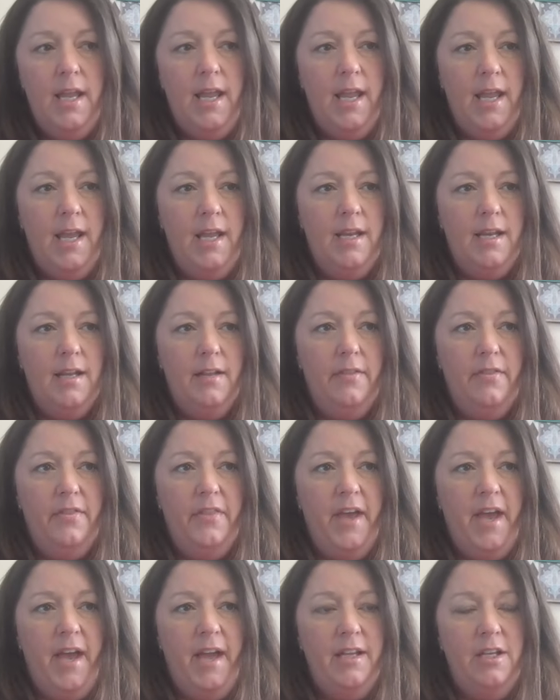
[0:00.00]
And
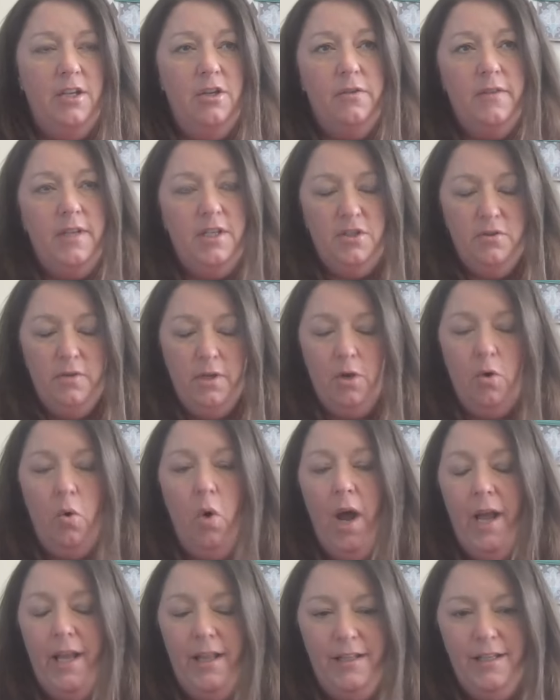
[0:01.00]
that, you know, they do it
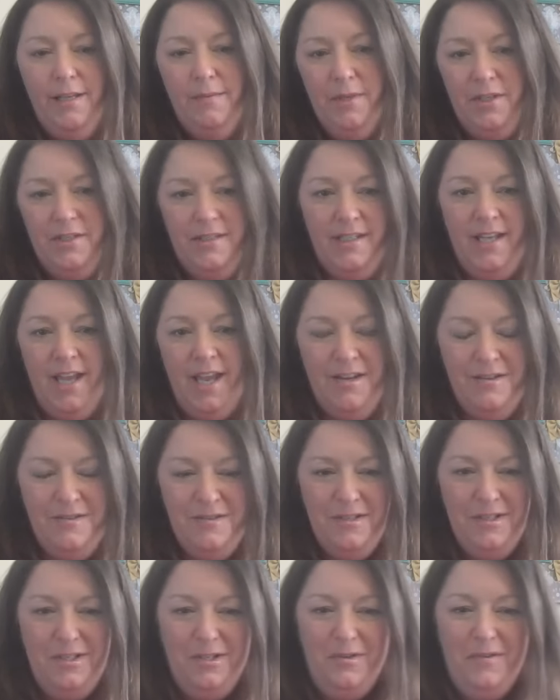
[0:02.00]
quietly because
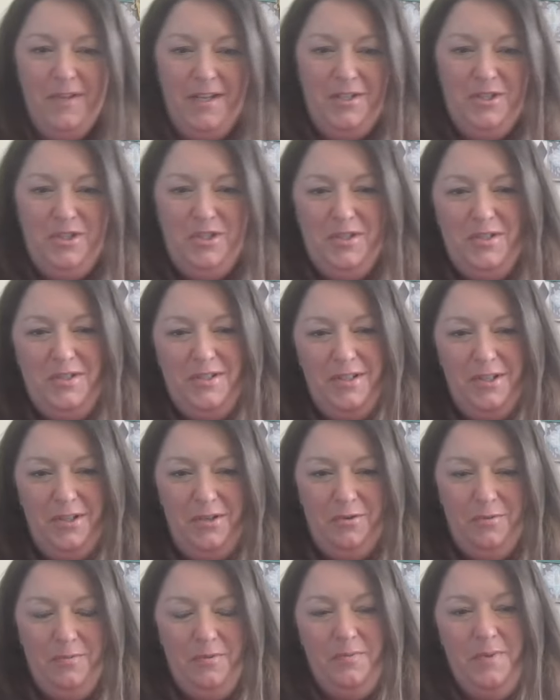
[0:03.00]
again, you know, that's just the
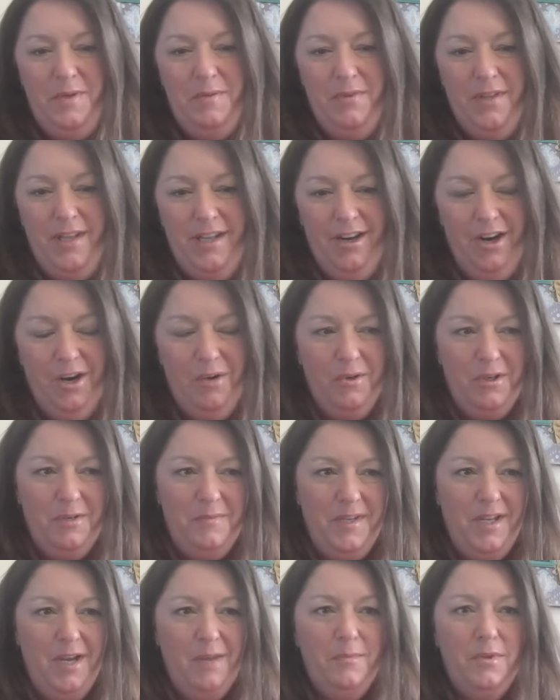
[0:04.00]
group of people they are. We're
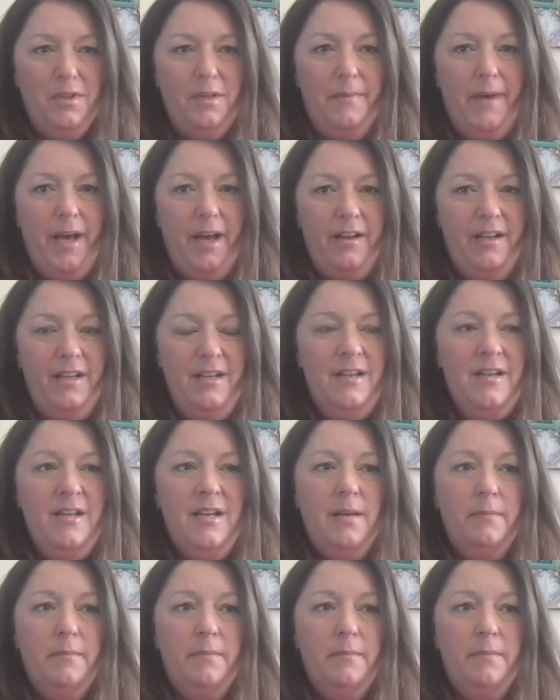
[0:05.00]
going to be humble about it.